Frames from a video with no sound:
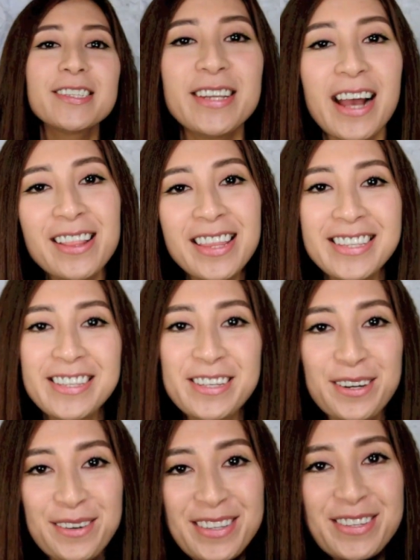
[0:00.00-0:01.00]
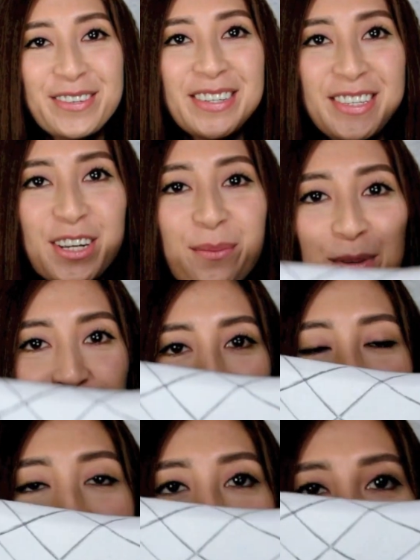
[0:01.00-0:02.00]
now let's go into the jumbo
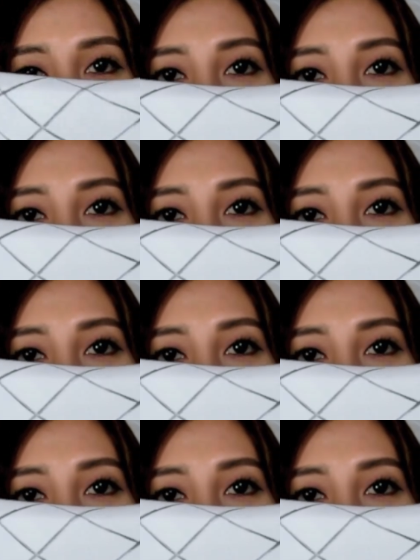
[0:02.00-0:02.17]
size.